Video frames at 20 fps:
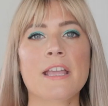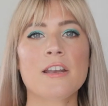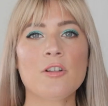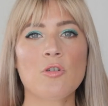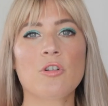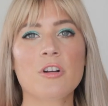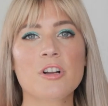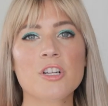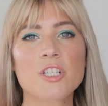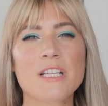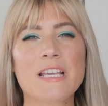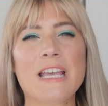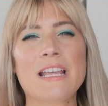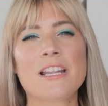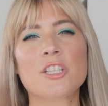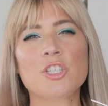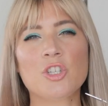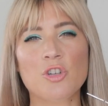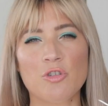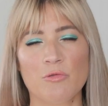In order to get
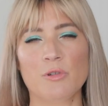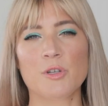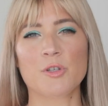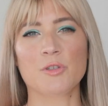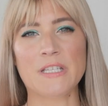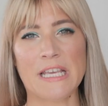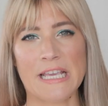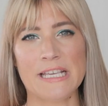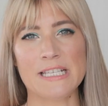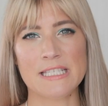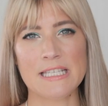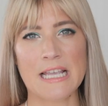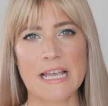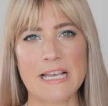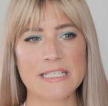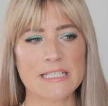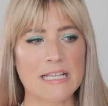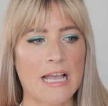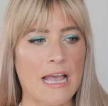a true taste test,